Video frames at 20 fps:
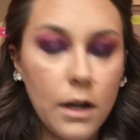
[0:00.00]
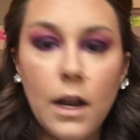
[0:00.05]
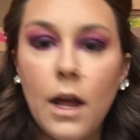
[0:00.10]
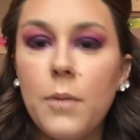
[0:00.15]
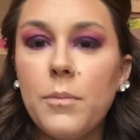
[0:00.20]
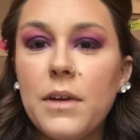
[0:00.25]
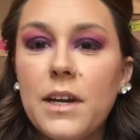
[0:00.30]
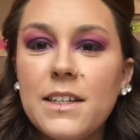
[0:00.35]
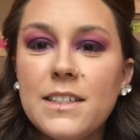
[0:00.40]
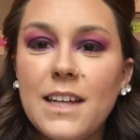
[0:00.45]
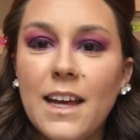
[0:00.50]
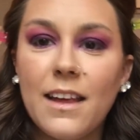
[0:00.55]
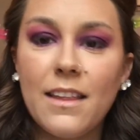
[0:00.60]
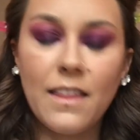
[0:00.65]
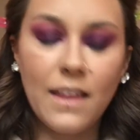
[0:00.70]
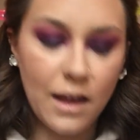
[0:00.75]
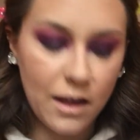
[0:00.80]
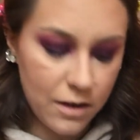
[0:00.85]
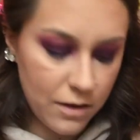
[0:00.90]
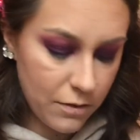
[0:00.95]
I'm going to take
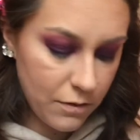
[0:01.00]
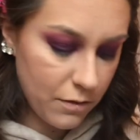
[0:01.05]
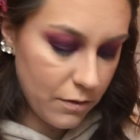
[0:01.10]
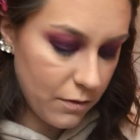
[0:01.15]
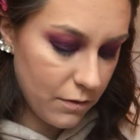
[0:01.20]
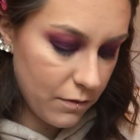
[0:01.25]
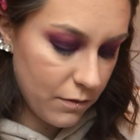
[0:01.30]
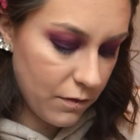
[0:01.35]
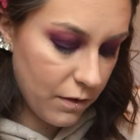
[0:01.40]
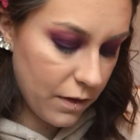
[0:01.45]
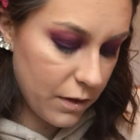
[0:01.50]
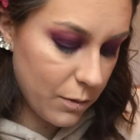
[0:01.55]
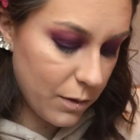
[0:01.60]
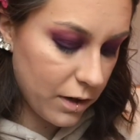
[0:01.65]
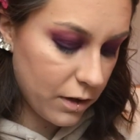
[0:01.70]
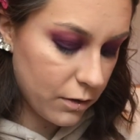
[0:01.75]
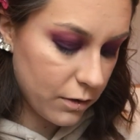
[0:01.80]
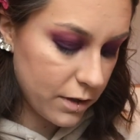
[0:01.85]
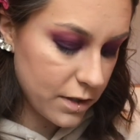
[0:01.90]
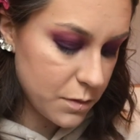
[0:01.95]
that
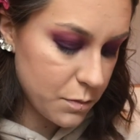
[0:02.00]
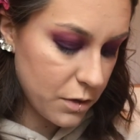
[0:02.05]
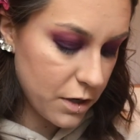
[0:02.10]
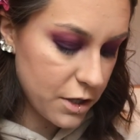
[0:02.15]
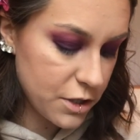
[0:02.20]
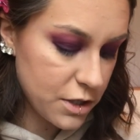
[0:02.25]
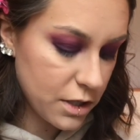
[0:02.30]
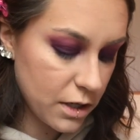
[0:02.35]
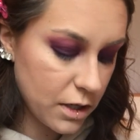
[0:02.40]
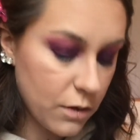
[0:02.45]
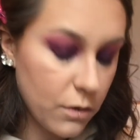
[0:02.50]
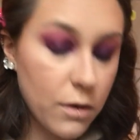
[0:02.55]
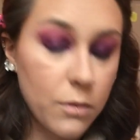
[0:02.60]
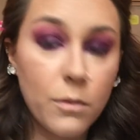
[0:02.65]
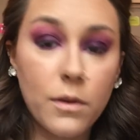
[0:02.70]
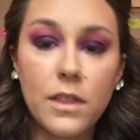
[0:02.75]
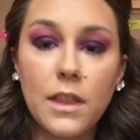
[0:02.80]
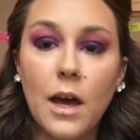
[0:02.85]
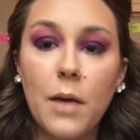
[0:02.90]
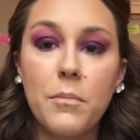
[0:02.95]
featherweight crease brush and go in
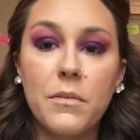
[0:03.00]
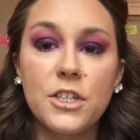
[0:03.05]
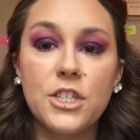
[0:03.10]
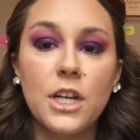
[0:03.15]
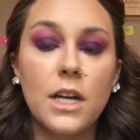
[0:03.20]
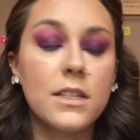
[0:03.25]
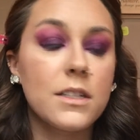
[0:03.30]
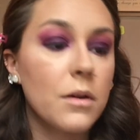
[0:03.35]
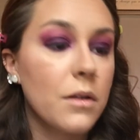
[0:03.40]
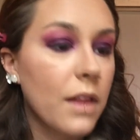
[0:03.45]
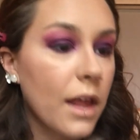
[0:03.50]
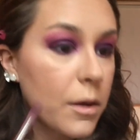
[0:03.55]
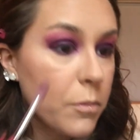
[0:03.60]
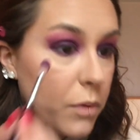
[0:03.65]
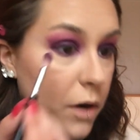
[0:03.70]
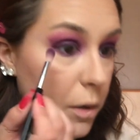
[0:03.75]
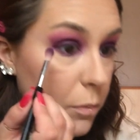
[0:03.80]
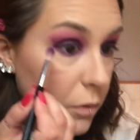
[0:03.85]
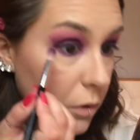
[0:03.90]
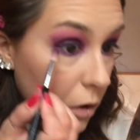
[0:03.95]
with that magenta light
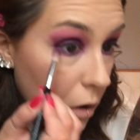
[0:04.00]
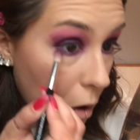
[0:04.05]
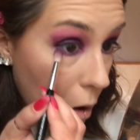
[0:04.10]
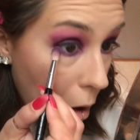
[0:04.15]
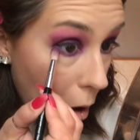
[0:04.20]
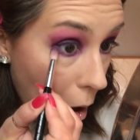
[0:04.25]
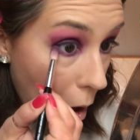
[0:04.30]
purple